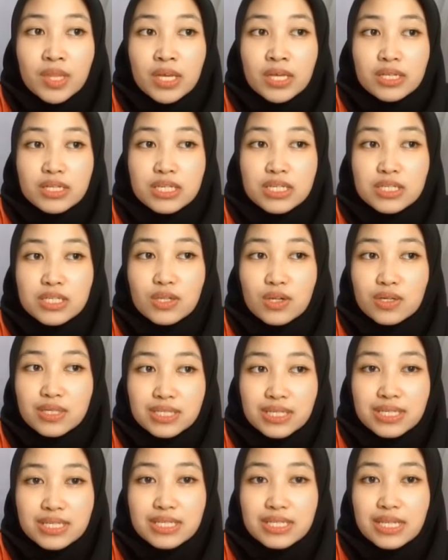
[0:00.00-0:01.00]
These
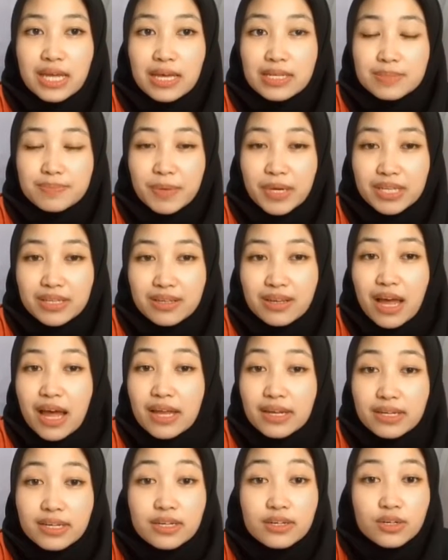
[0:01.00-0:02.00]
losses is expected
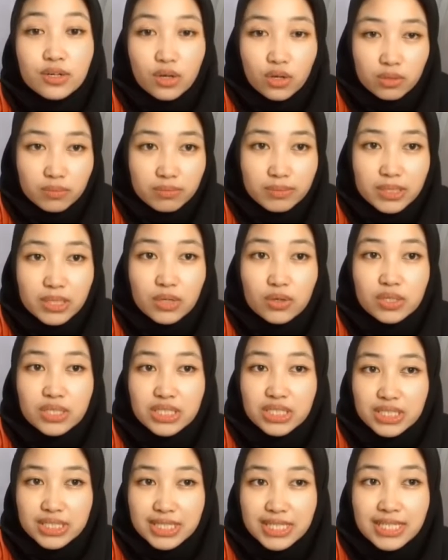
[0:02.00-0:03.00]
under normal
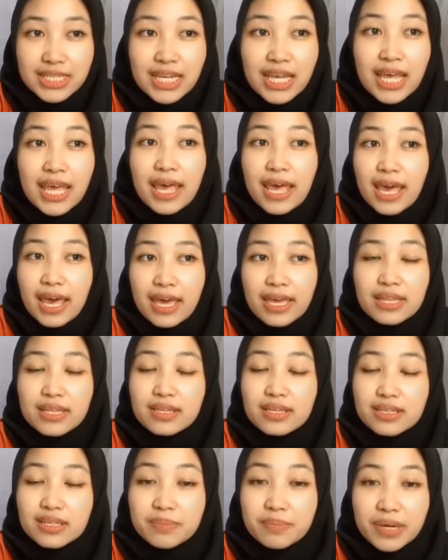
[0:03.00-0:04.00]
condition and
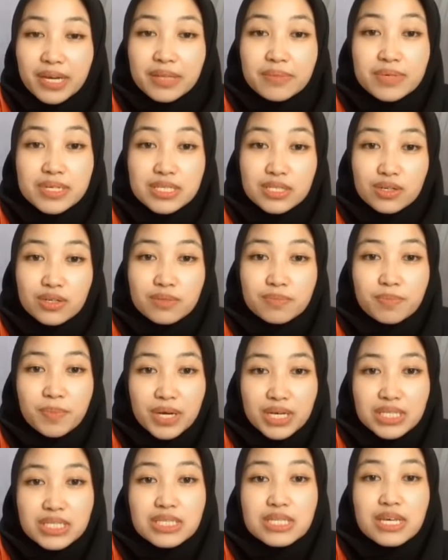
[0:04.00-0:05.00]
determined based on
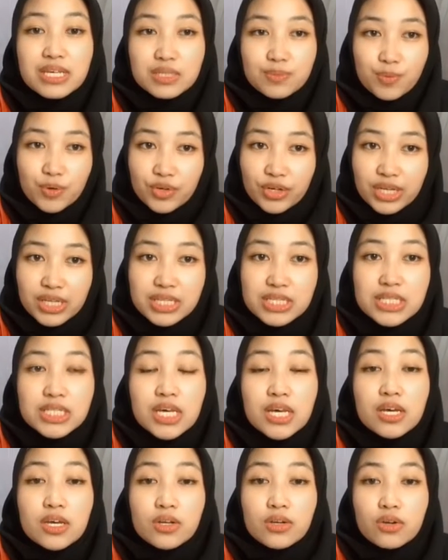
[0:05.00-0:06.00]
past experience.
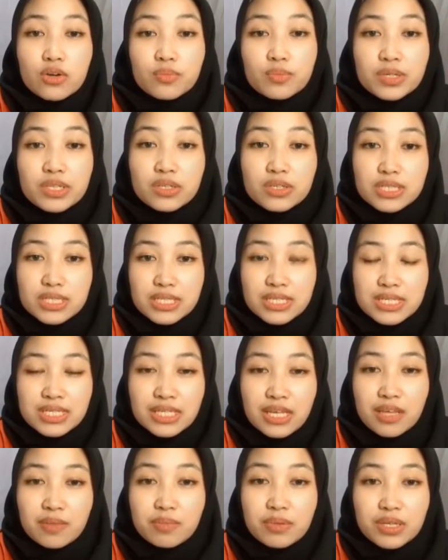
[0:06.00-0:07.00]
Normal losses
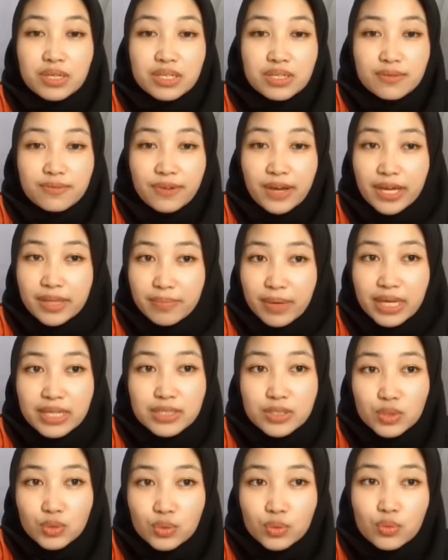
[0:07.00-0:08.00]
can be divided by
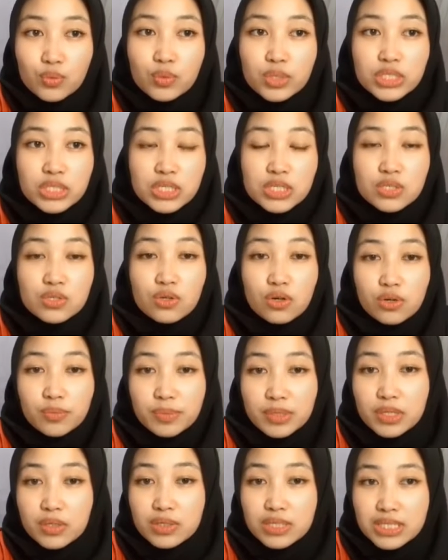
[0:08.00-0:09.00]
two, which is
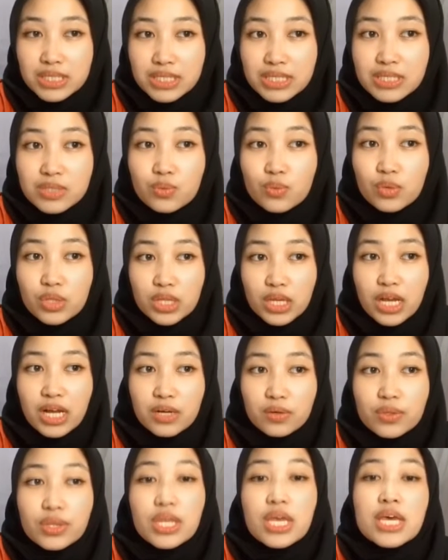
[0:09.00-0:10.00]
normal losses
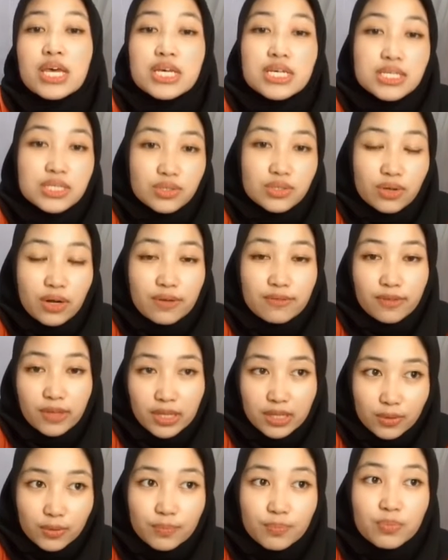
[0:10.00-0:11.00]
without scrap
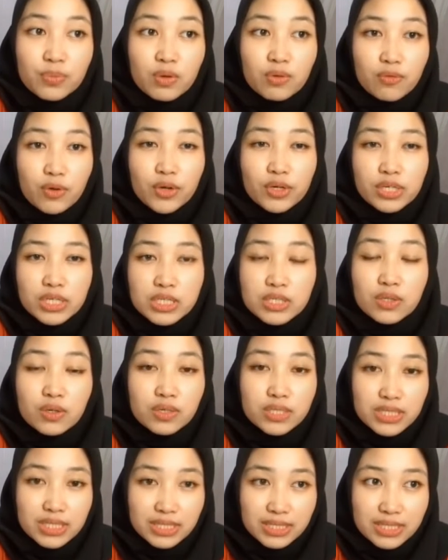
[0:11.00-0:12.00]
value. For these
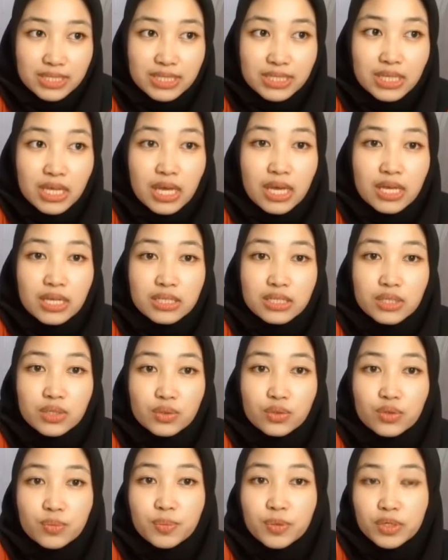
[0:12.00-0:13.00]
losses, the
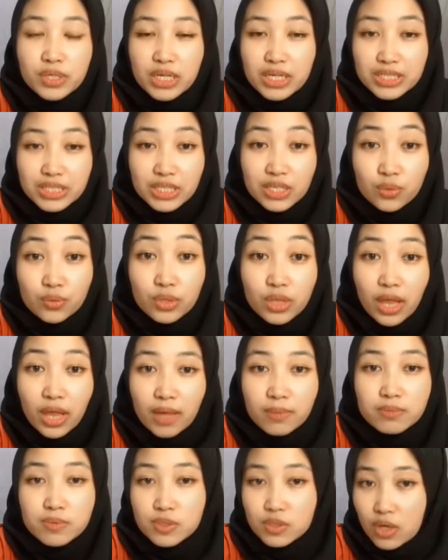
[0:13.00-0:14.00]
good production will
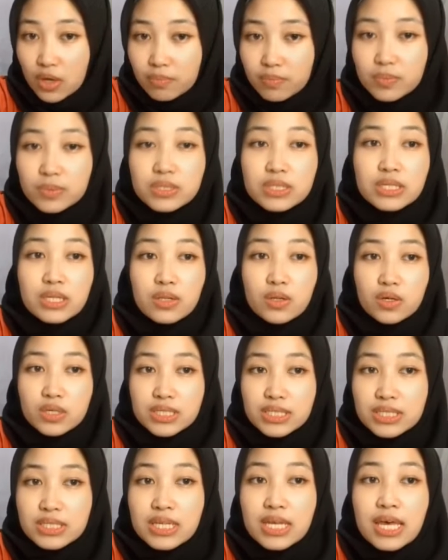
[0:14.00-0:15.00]
absorb the
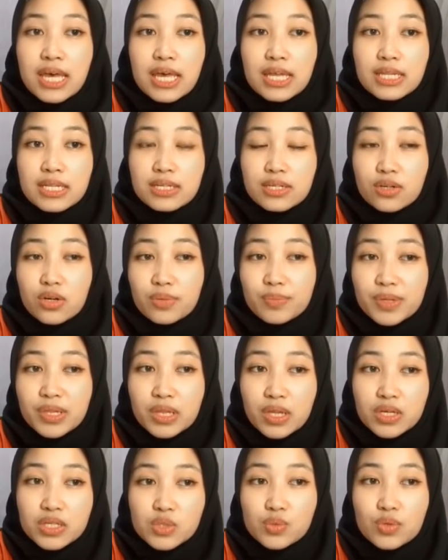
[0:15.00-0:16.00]
loss. The
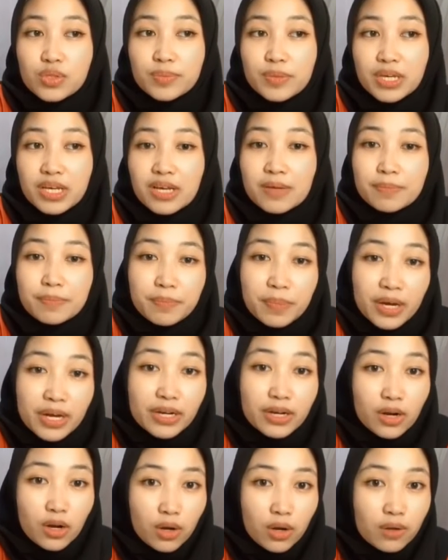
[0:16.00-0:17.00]
normal loss will become
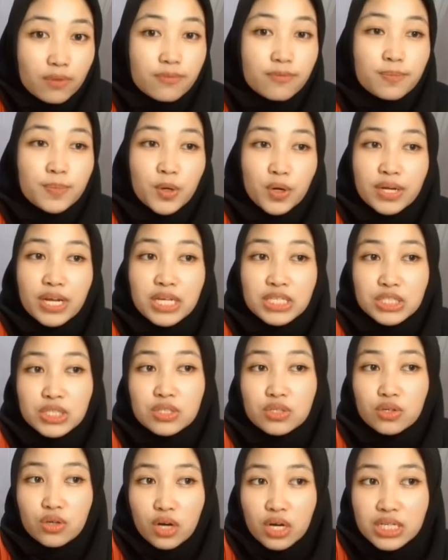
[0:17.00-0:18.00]
part of
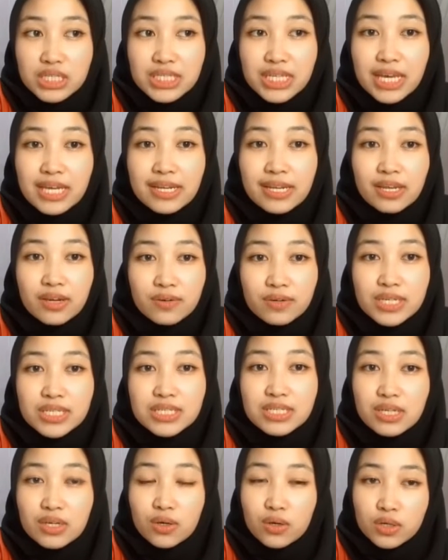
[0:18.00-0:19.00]
production cost and
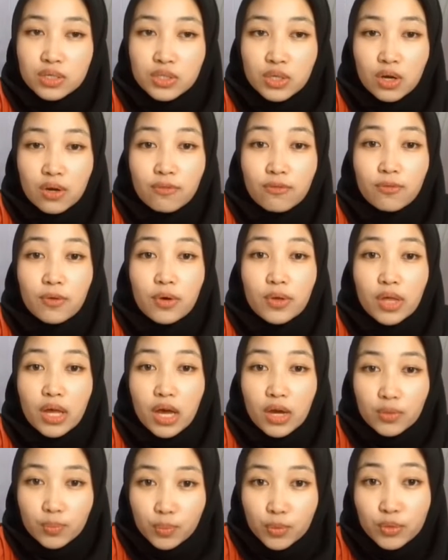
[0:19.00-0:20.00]
increase the cost of
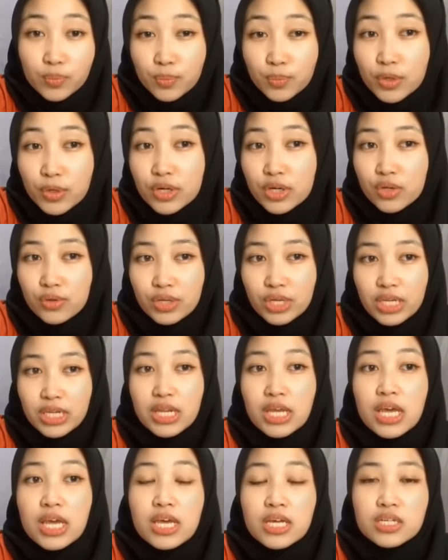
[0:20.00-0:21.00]
output per unit.
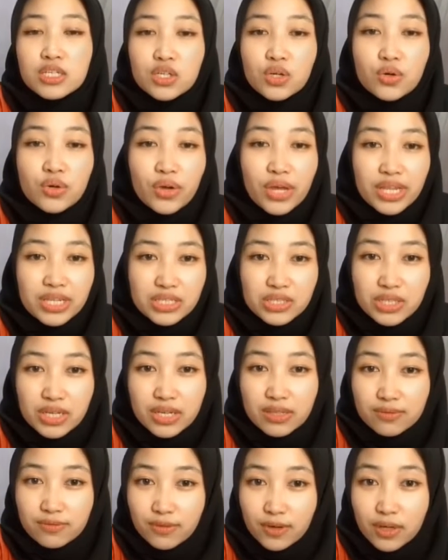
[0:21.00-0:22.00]
No entry
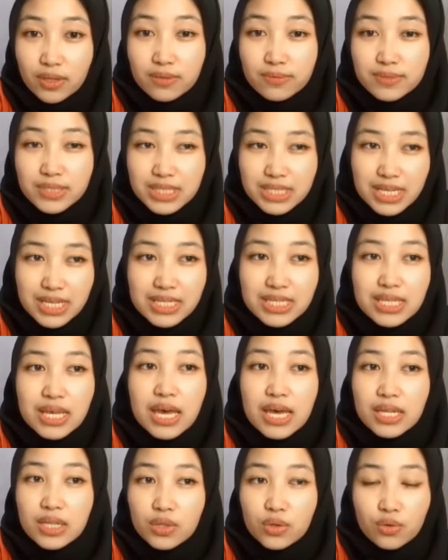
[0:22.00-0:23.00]
involved since
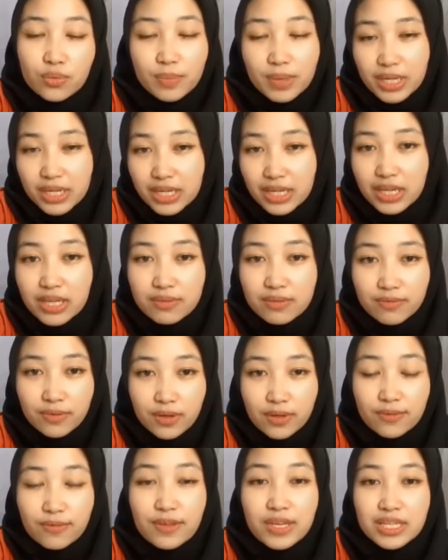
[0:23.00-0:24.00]
no money
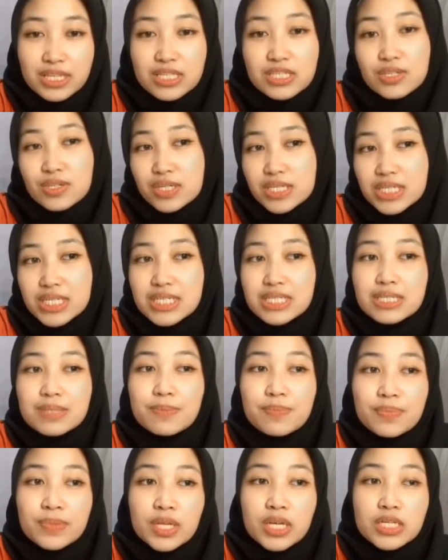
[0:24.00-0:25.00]
involved in these losses.
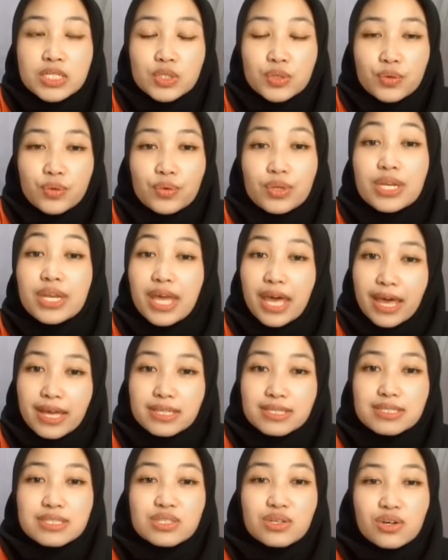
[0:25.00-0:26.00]
So
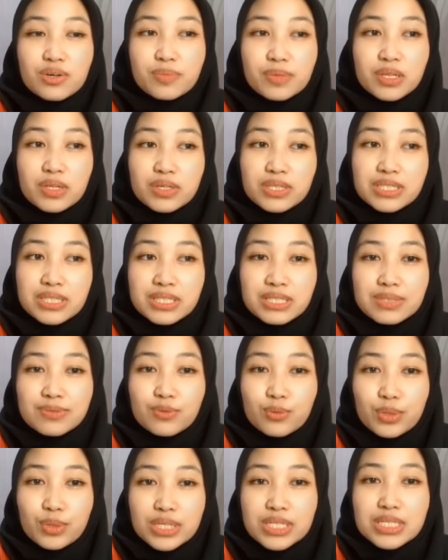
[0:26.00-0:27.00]
next, normal losses
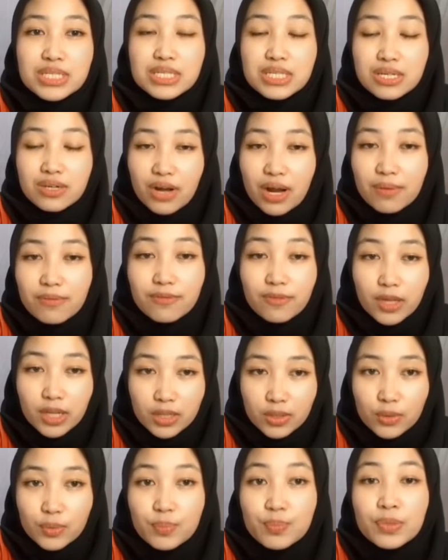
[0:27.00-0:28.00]
with scrap
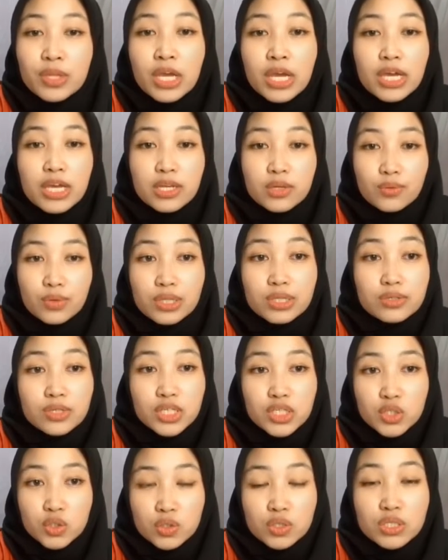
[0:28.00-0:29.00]
value. It will
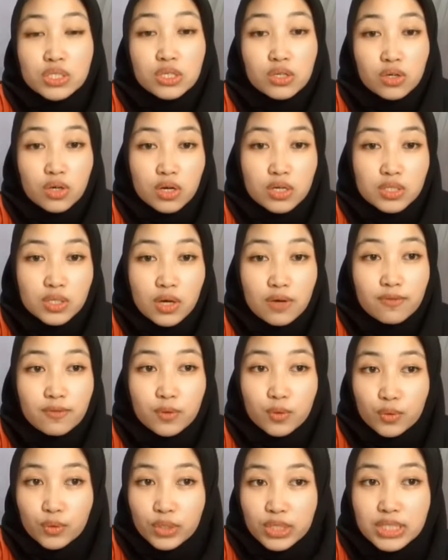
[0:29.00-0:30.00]
reduce the cost
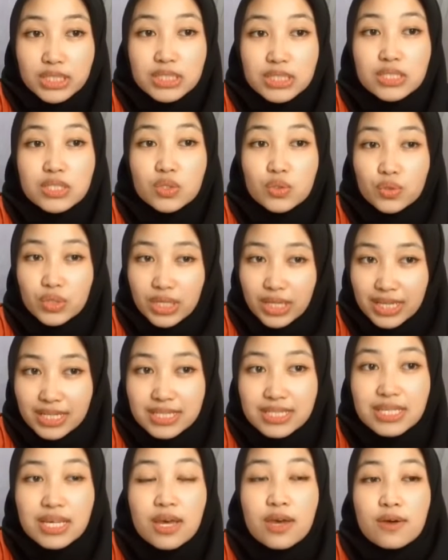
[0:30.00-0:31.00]
of good
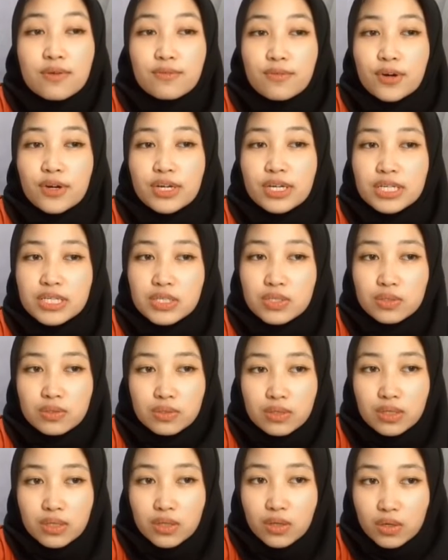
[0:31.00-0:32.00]
units. For these
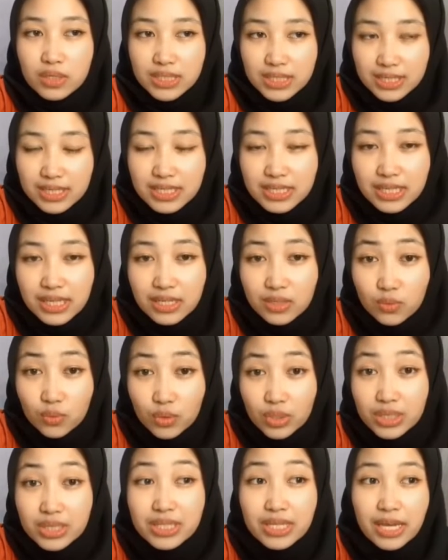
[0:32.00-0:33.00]
losses, it
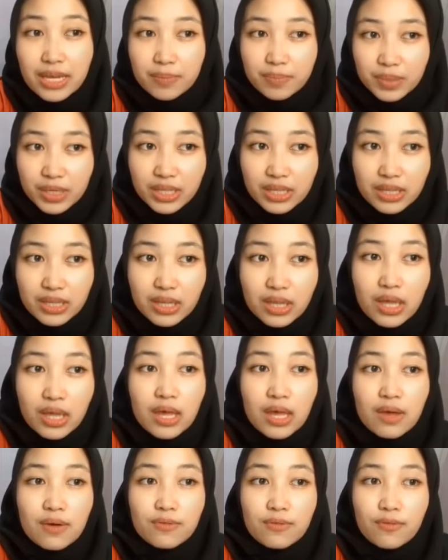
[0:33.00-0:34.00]
will debit
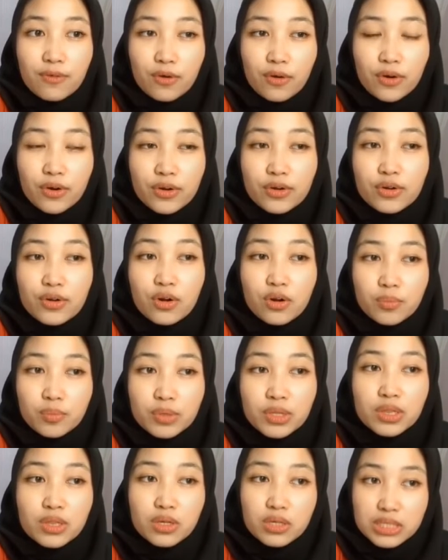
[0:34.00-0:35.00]
for
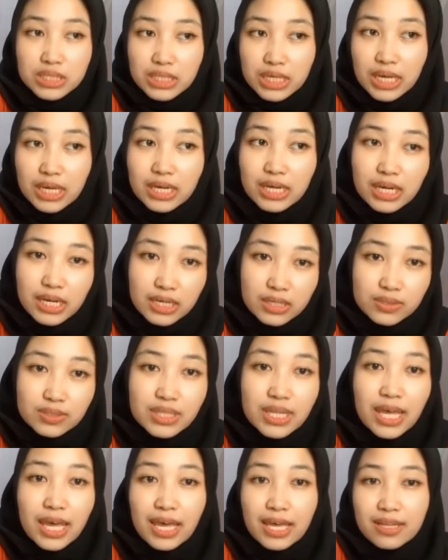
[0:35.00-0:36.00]
normal loss
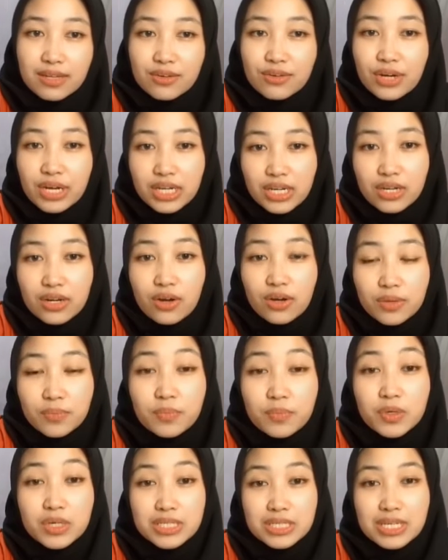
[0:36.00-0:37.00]
account and credit on
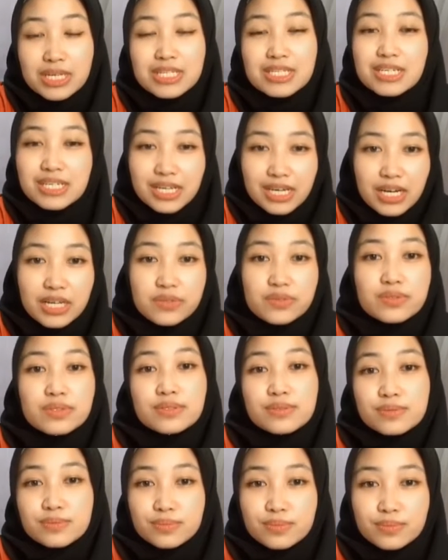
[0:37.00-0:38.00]
process account.